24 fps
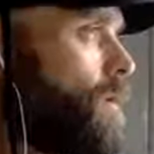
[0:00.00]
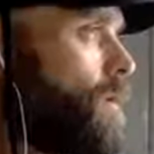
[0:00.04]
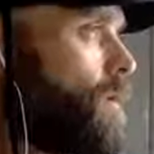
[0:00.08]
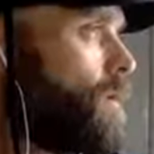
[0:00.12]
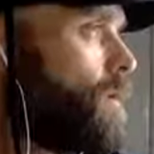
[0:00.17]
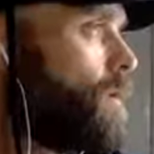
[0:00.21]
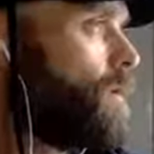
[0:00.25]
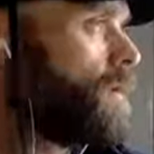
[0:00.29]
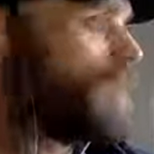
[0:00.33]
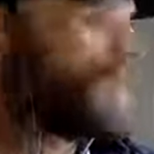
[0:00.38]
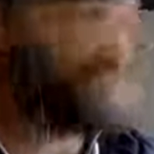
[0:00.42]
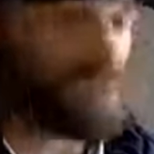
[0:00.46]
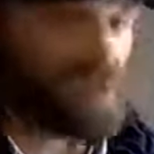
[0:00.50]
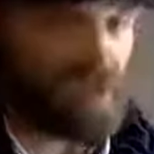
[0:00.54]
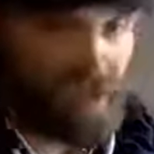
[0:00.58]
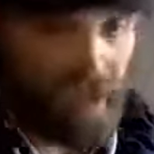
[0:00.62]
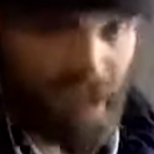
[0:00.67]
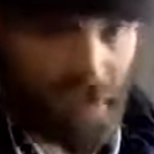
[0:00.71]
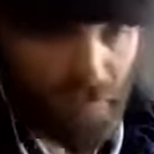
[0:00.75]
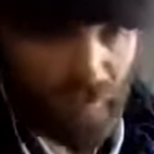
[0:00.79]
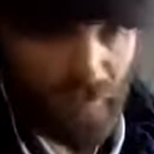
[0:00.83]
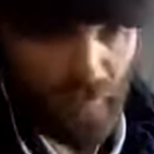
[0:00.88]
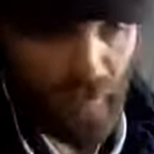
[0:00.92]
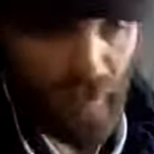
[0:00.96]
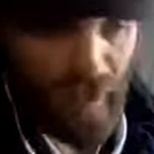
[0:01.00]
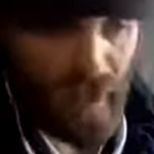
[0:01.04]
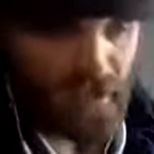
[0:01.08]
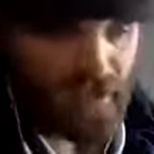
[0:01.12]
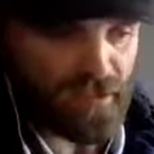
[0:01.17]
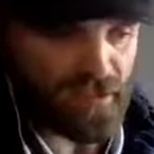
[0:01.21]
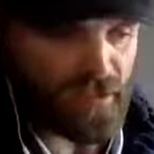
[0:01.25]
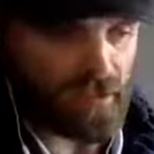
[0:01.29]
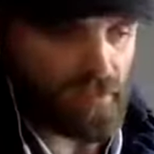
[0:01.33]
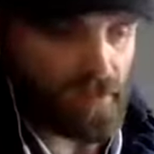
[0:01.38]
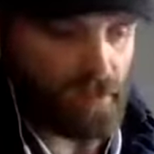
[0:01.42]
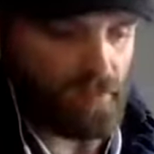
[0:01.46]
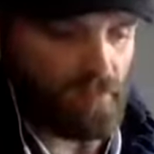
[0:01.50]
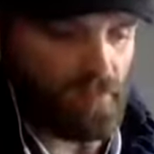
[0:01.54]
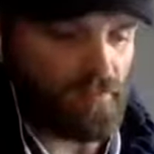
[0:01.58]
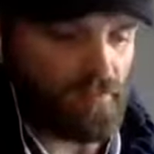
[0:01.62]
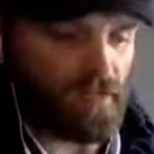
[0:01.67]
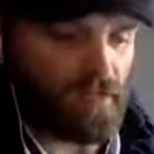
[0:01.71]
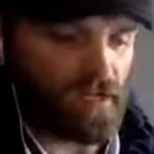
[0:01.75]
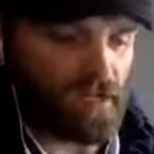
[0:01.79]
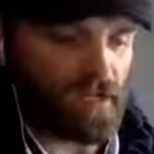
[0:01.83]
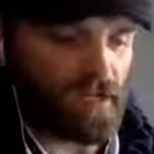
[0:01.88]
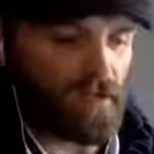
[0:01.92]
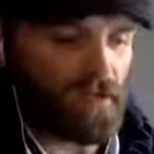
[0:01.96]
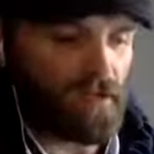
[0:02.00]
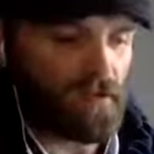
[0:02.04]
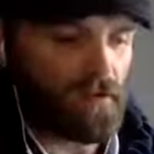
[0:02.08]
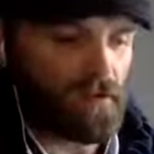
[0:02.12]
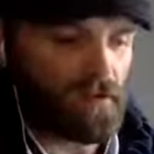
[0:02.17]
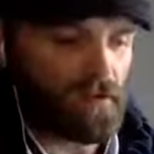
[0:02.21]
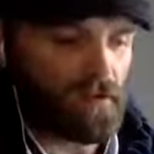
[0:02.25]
who has been kept abreast of the